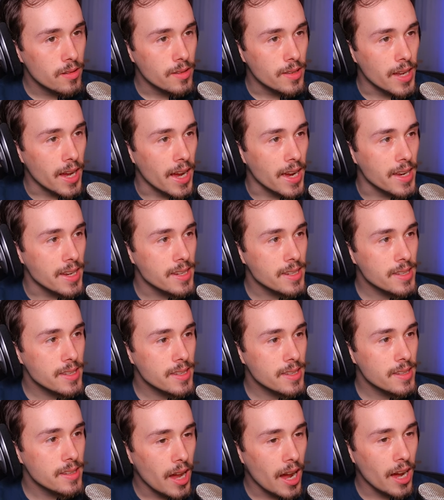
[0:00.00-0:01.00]

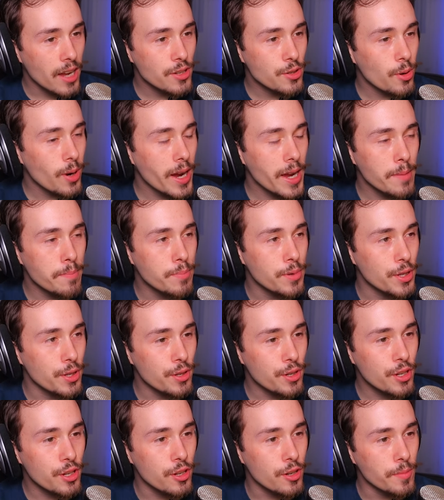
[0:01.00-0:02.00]
Nice. How do I build
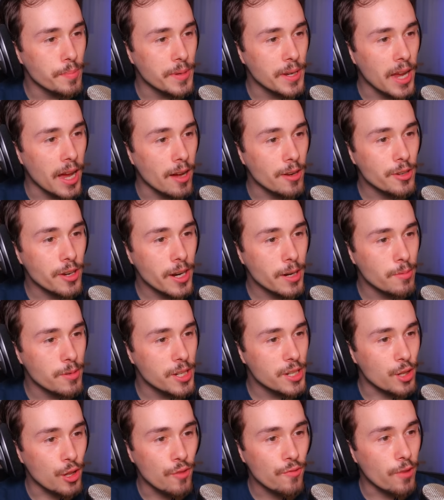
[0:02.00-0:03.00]
a coop and how do I
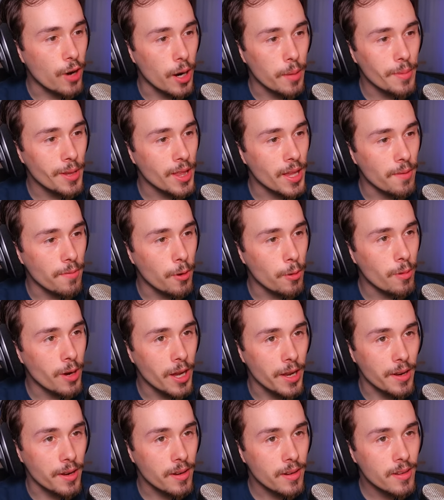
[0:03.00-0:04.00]
reach farming level
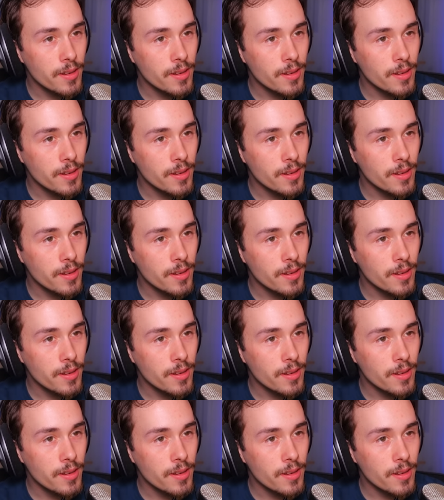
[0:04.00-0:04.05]
1?